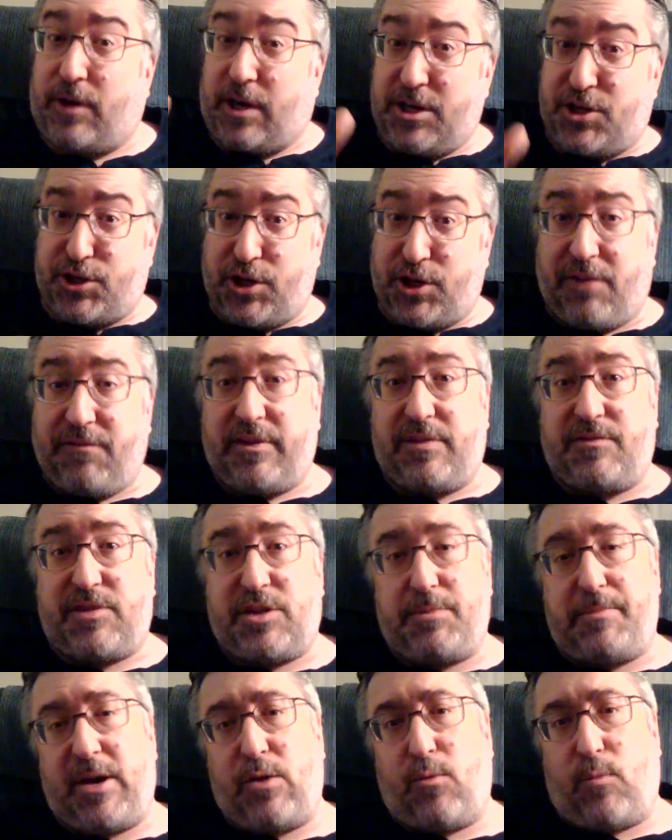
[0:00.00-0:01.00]
conservatives
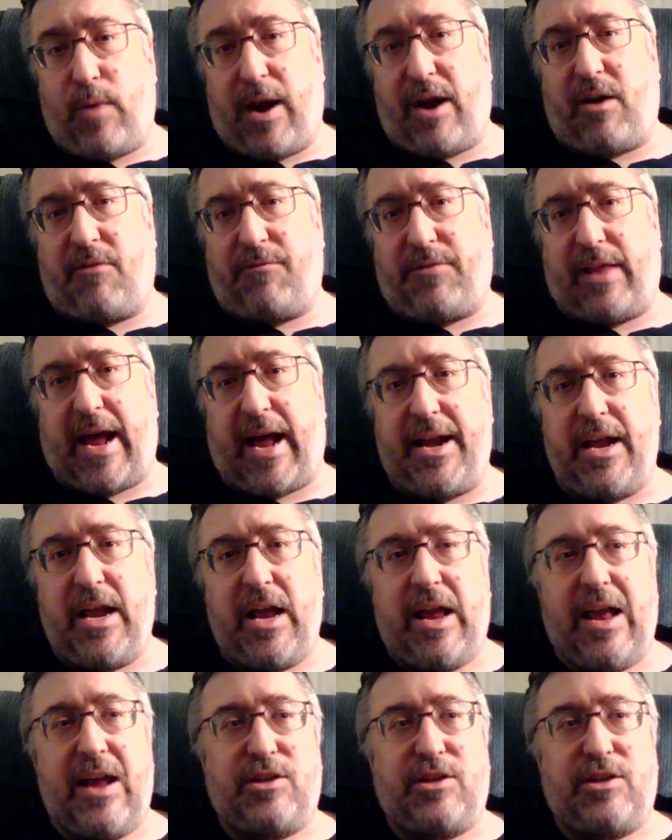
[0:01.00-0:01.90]
to be aware of that,